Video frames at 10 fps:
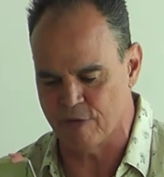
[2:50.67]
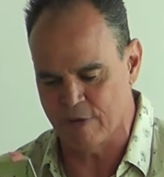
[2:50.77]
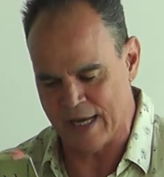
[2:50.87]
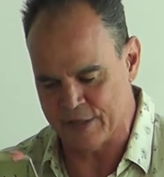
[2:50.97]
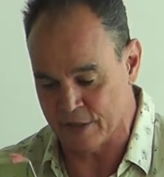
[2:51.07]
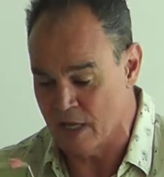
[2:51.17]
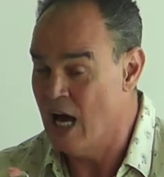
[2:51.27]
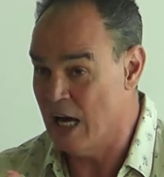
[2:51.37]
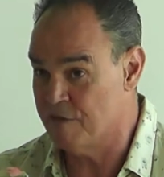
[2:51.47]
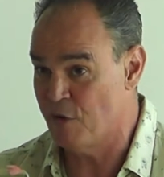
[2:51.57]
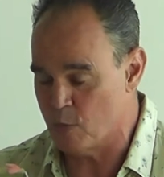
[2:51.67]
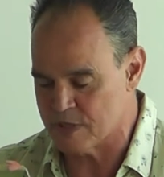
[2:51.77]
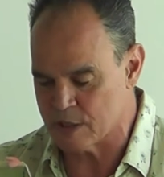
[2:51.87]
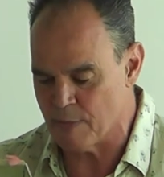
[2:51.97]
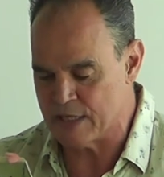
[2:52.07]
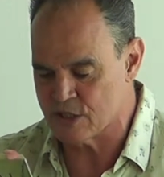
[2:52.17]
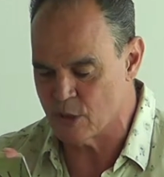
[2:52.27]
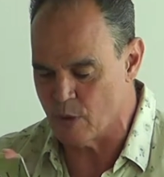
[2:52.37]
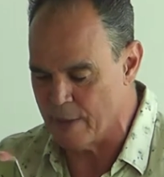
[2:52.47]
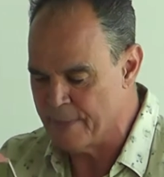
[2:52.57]
through London and forms its main
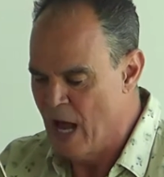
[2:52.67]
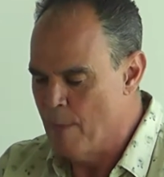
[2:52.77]
sewer.